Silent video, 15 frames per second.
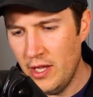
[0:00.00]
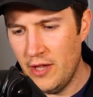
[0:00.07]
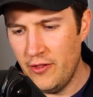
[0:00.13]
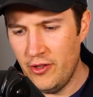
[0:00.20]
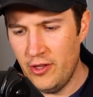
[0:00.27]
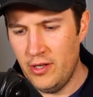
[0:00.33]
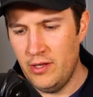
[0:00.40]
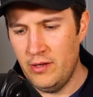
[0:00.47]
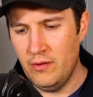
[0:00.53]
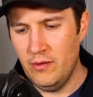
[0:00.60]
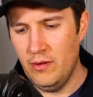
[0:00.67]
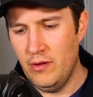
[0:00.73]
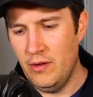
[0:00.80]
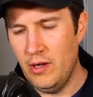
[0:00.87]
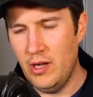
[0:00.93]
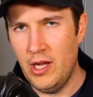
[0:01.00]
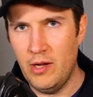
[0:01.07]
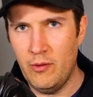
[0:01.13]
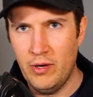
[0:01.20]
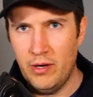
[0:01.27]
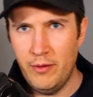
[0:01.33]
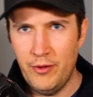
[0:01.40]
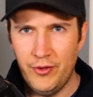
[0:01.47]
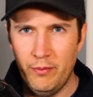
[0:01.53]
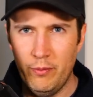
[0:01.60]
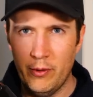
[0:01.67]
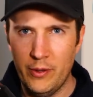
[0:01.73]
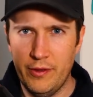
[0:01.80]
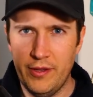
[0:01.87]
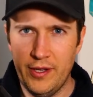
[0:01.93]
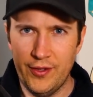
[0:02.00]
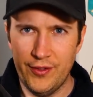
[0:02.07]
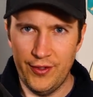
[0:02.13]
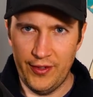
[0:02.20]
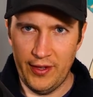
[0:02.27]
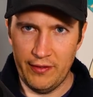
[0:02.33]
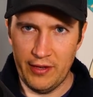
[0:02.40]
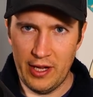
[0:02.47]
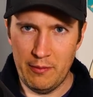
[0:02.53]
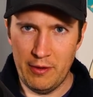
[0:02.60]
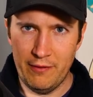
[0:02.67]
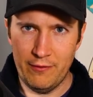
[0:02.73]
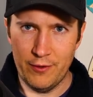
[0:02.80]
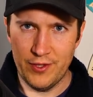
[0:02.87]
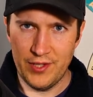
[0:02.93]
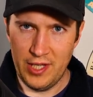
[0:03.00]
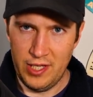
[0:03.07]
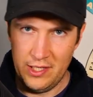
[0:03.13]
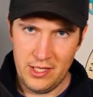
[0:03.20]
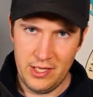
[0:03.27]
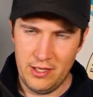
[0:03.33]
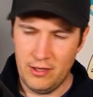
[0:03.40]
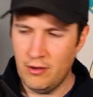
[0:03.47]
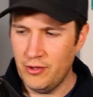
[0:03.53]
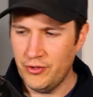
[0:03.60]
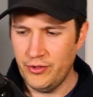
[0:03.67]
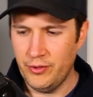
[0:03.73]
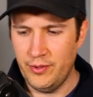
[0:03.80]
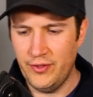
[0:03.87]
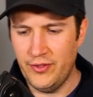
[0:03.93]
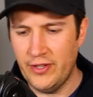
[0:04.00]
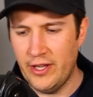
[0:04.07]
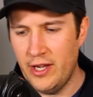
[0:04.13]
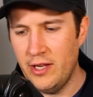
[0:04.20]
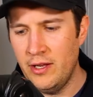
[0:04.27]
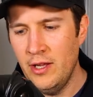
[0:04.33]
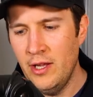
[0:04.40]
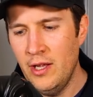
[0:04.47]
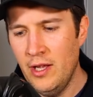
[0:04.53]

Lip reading: And then one of the most important things is I've got my first aid kit also inside.